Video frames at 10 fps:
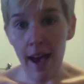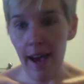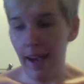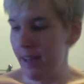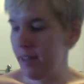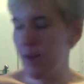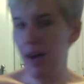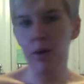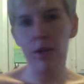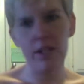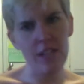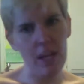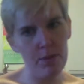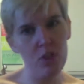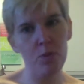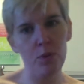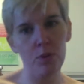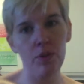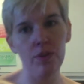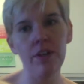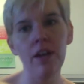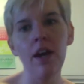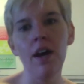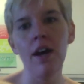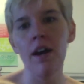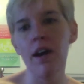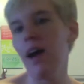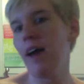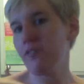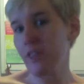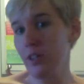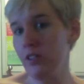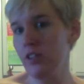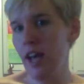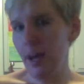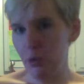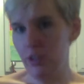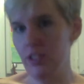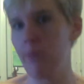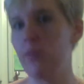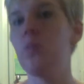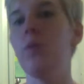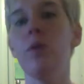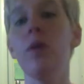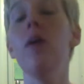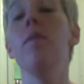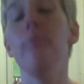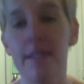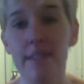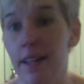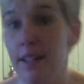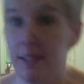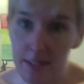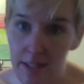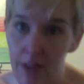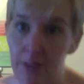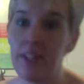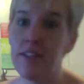Add about a tablespoon at first. Add 1 tablespoon, mix it, and see how the